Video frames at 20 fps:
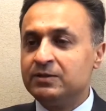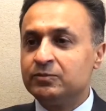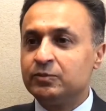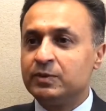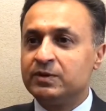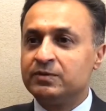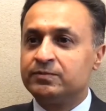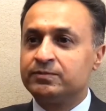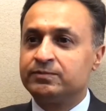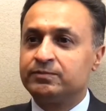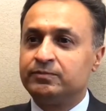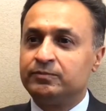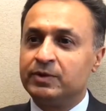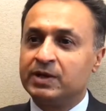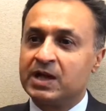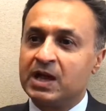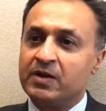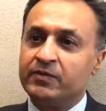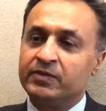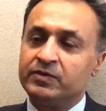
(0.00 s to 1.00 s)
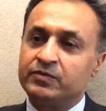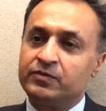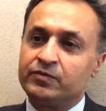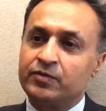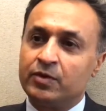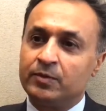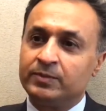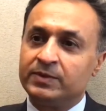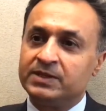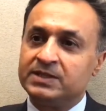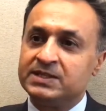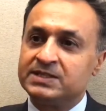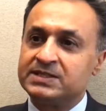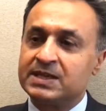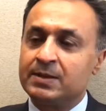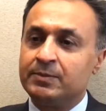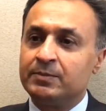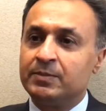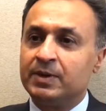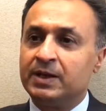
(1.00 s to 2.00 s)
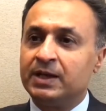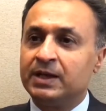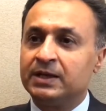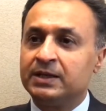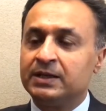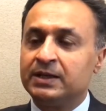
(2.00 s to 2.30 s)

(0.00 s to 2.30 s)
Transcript: We've recovered from the December